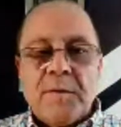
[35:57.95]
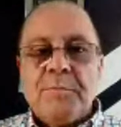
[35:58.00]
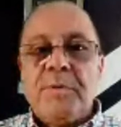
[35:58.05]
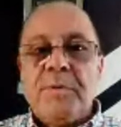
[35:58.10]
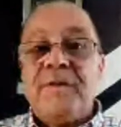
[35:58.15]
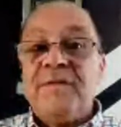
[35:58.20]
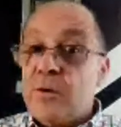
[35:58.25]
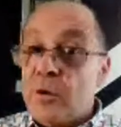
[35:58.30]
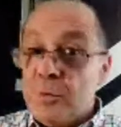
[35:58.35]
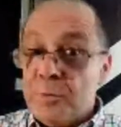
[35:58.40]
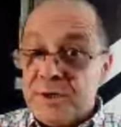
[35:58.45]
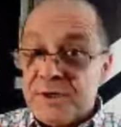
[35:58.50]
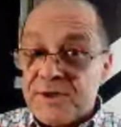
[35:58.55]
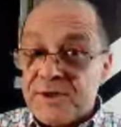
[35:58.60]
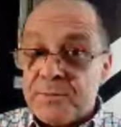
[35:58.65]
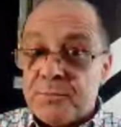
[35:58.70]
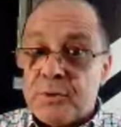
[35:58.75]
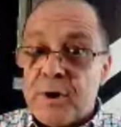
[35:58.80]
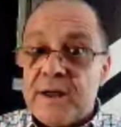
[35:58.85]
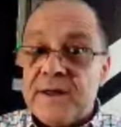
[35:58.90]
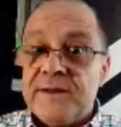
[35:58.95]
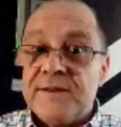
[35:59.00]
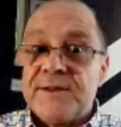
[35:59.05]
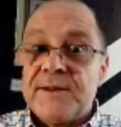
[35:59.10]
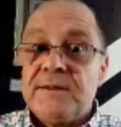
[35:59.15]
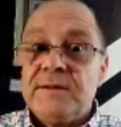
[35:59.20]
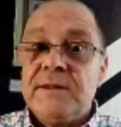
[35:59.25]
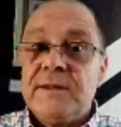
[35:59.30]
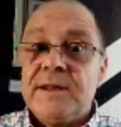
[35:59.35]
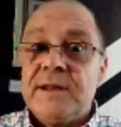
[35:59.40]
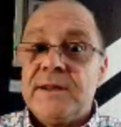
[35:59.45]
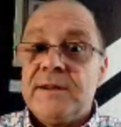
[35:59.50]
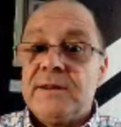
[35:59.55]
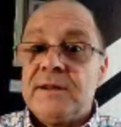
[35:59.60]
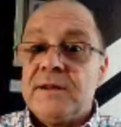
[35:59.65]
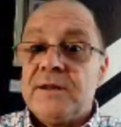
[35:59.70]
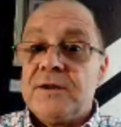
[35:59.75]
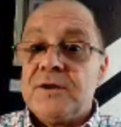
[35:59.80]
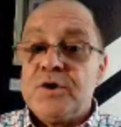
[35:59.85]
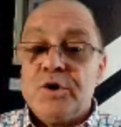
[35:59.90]
performance appraisal in
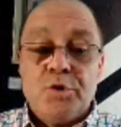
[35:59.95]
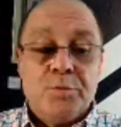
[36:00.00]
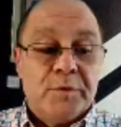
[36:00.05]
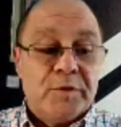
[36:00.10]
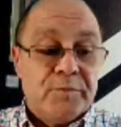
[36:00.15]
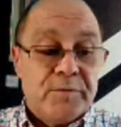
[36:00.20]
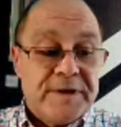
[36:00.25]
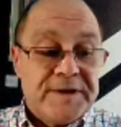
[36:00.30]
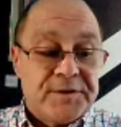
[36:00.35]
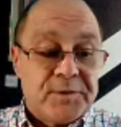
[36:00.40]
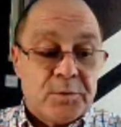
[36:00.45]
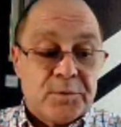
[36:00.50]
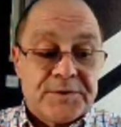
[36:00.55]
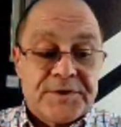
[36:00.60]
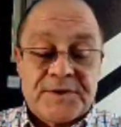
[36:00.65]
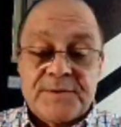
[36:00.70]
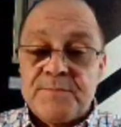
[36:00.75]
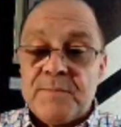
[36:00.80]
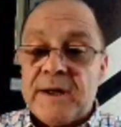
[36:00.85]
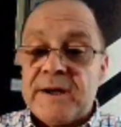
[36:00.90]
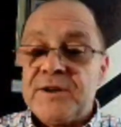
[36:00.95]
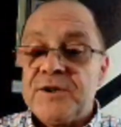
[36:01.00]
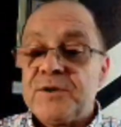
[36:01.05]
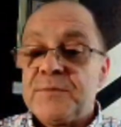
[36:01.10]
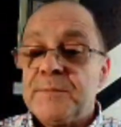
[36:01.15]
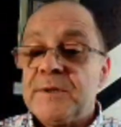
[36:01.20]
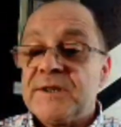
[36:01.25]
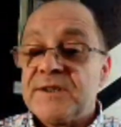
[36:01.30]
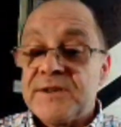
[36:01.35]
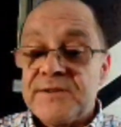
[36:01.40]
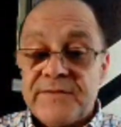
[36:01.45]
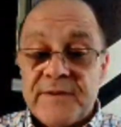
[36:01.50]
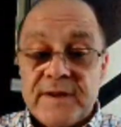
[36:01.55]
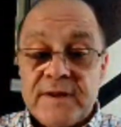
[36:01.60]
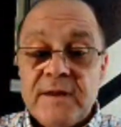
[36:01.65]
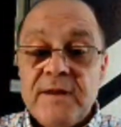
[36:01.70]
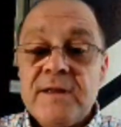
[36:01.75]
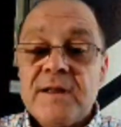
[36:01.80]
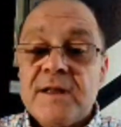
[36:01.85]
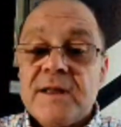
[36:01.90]
the human resources management
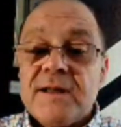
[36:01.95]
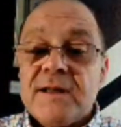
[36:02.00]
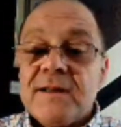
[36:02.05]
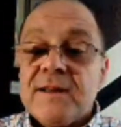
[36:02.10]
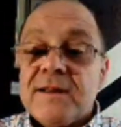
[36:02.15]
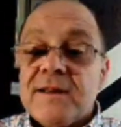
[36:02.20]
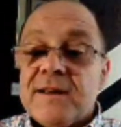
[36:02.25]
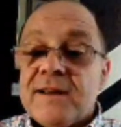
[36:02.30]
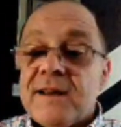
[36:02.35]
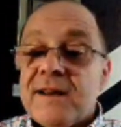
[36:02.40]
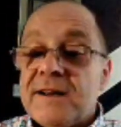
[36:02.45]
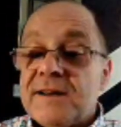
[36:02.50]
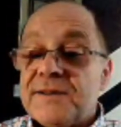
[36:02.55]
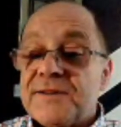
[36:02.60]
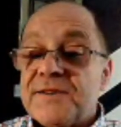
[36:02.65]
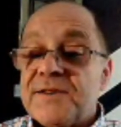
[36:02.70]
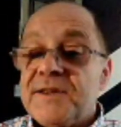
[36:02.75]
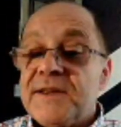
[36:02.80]
sphere has